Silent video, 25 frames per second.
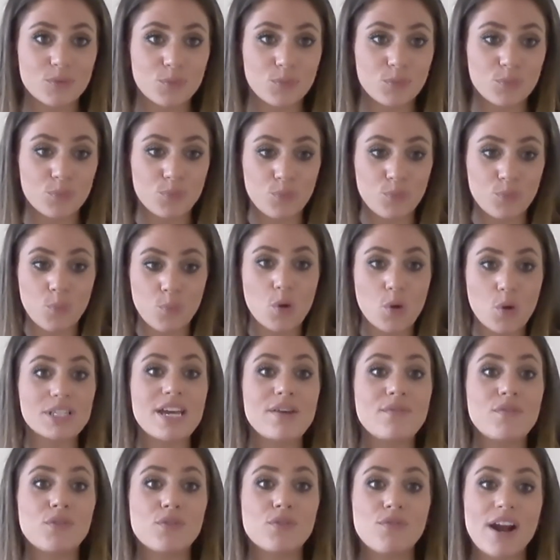
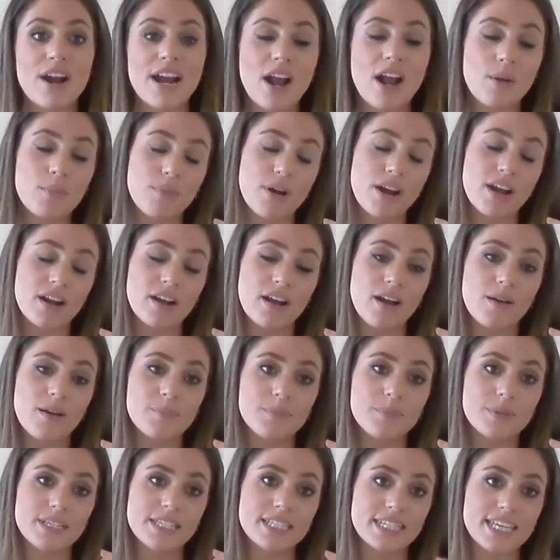whatever rate umbrella
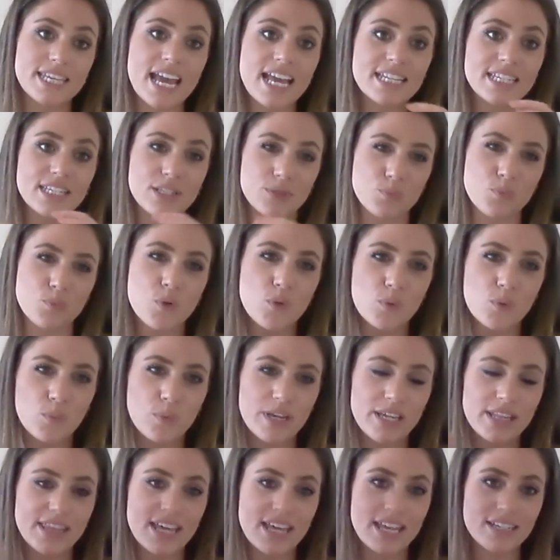companies get is what
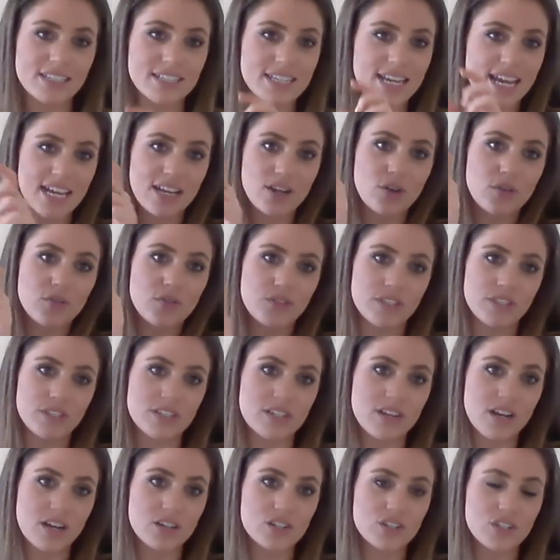we then take off the
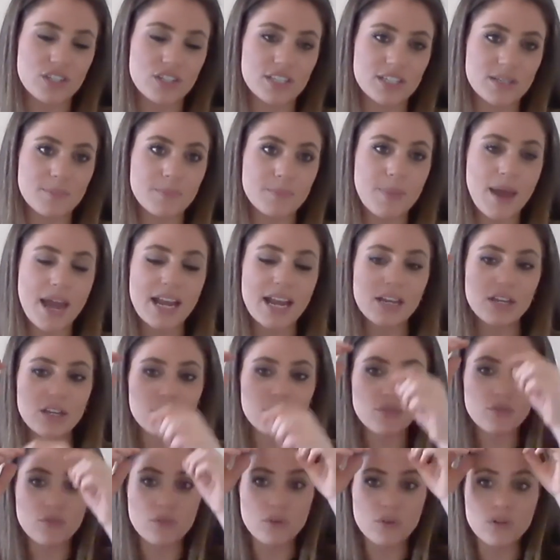deductions and pay
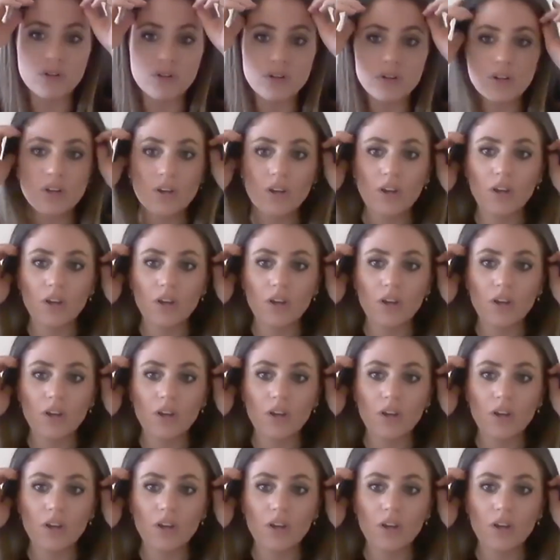you for.